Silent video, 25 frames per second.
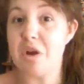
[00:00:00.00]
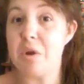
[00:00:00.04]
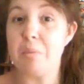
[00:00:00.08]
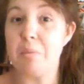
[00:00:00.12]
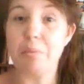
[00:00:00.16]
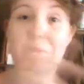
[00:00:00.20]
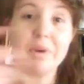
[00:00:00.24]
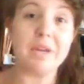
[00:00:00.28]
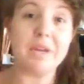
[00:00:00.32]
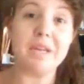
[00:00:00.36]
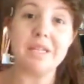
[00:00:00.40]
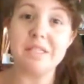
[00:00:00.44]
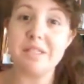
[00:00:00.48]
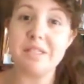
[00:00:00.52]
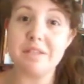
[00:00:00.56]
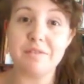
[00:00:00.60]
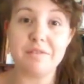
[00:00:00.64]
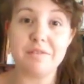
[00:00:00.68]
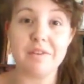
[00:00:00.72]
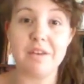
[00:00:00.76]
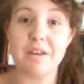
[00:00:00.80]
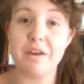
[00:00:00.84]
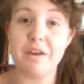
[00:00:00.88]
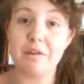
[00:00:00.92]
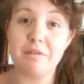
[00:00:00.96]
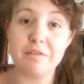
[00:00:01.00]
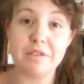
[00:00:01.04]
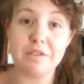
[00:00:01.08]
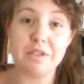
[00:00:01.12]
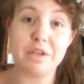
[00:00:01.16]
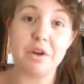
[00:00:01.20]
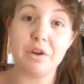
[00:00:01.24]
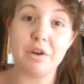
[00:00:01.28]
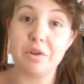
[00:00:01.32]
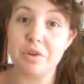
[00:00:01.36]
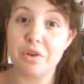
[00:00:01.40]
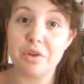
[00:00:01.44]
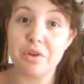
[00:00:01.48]
comprehensive enough to
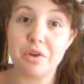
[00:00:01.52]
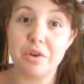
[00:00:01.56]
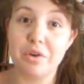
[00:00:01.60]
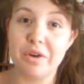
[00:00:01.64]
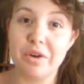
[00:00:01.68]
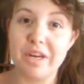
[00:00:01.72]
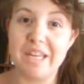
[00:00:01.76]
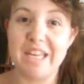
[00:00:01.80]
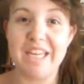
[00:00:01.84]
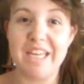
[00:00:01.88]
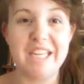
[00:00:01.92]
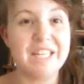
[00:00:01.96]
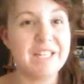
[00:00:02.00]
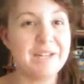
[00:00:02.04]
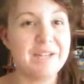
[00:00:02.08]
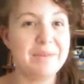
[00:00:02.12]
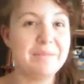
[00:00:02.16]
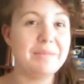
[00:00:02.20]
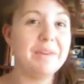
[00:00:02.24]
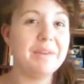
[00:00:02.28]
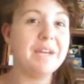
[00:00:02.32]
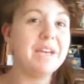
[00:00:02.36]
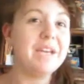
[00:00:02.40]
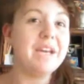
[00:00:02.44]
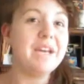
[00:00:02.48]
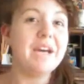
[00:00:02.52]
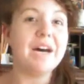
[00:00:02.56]
call it a curriculum.